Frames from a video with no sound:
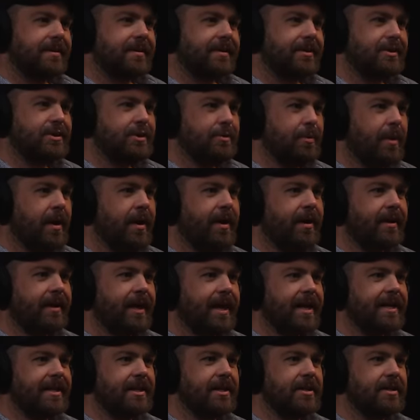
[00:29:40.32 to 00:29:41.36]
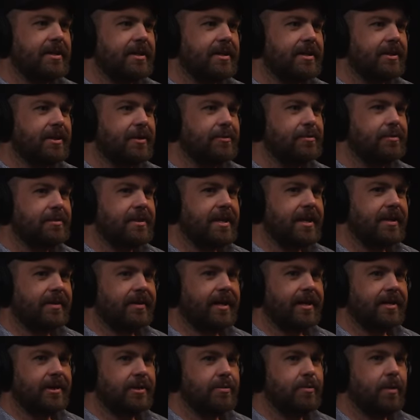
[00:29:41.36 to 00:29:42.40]
Because um, you are like you know Neil,
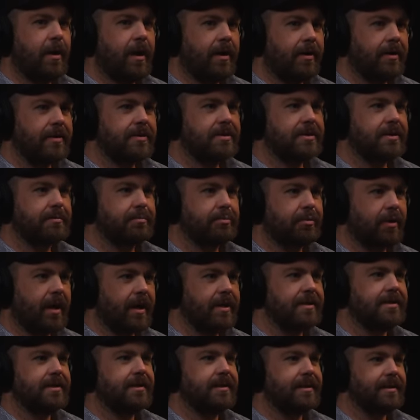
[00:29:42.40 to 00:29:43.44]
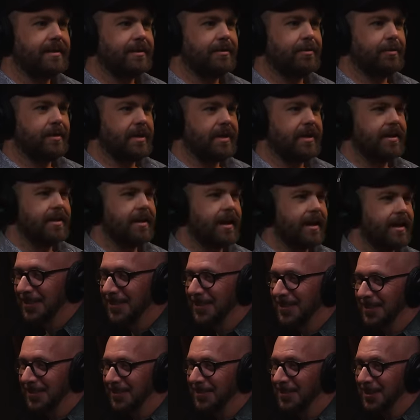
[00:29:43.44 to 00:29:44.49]
like you are a surprisingly gritty guy.
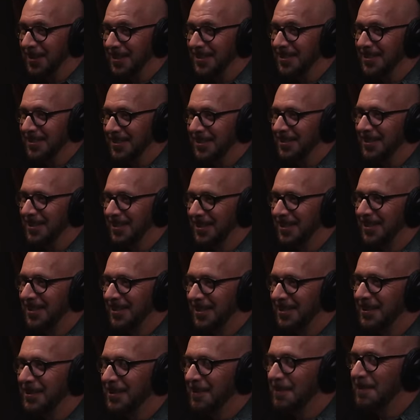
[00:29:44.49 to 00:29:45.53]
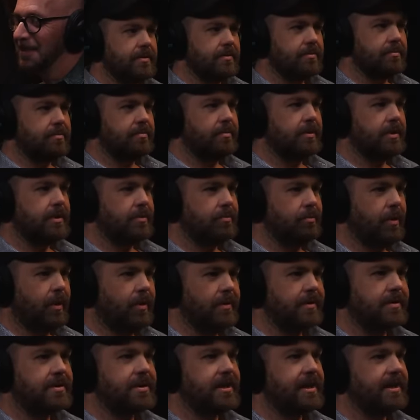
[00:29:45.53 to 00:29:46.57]
Great. You know, you you you
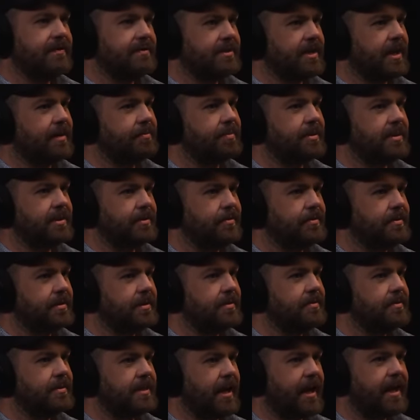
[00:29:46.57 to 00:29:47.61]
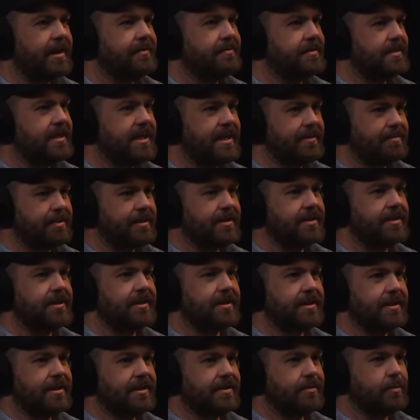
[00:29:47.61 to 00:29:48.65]
roll your sleeves up and you you dive deep into
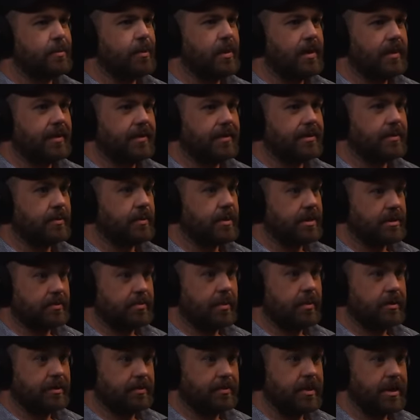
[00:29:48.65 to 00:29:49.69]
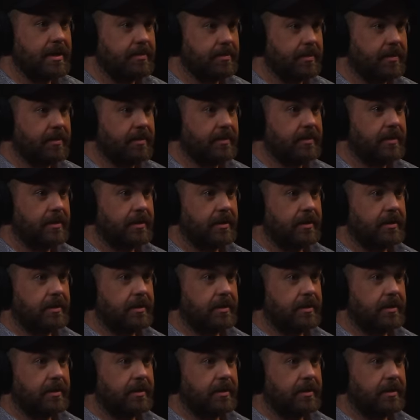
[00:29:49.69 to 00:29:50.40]
these worlds which most people